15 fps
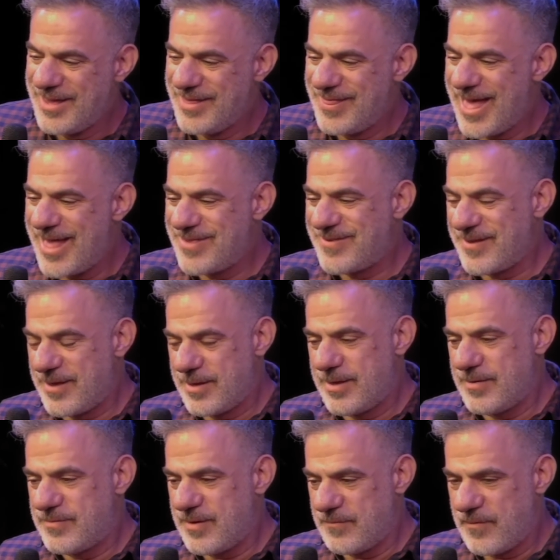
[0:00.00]
that's
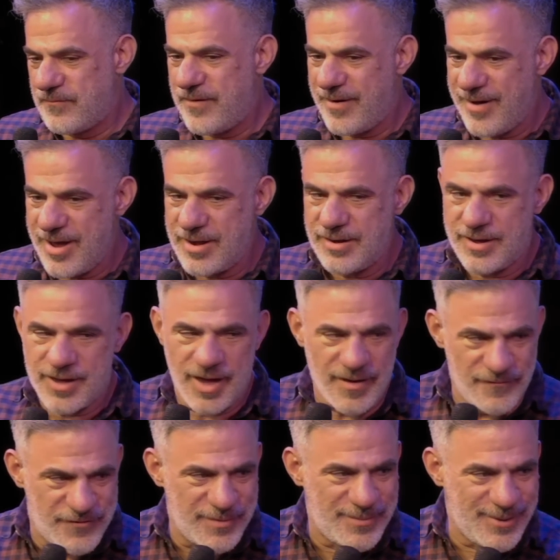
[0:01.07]
it's a very
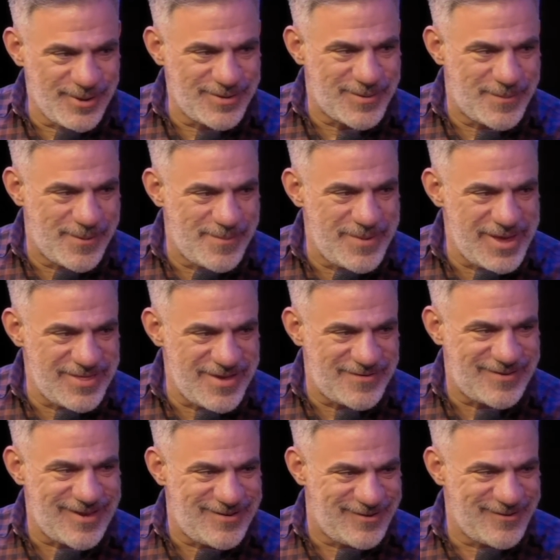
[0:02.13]
uncomfortable to put me in
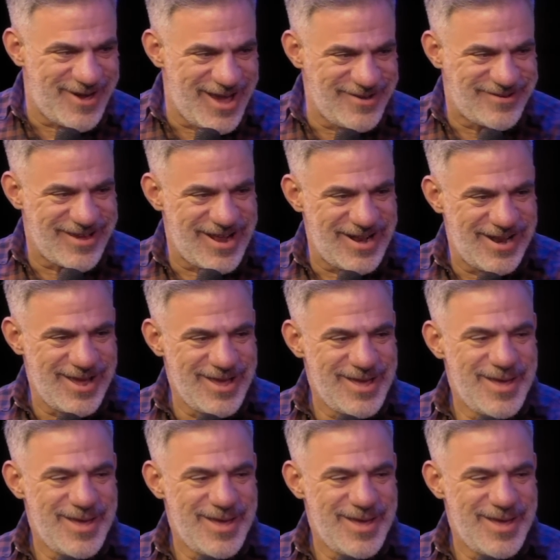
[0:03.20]
this situation,